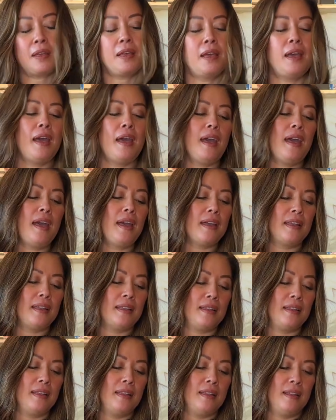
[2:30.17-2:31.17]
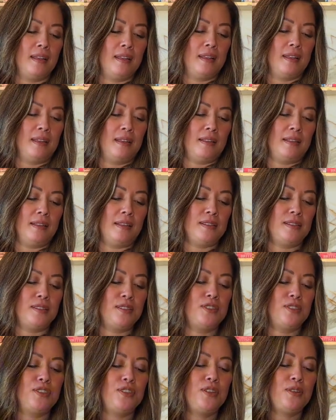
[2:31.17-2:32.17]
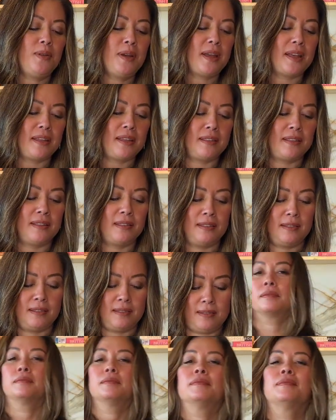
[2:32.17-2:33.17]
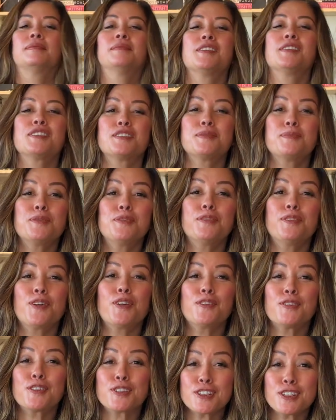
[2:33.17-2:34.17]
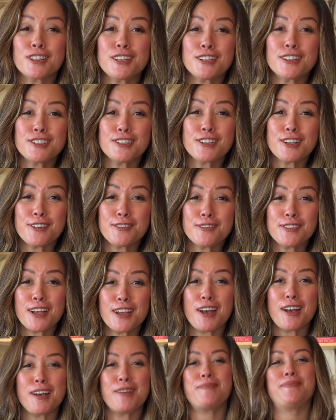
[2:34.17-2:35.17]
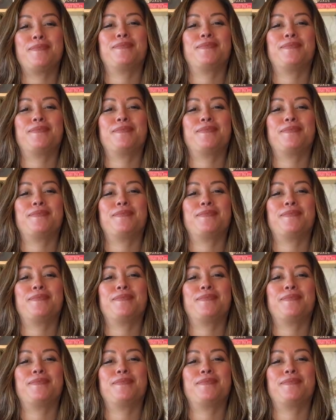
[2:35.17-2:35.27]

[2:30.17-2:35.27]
Okay, let's do it. Let's move over to the stovetop.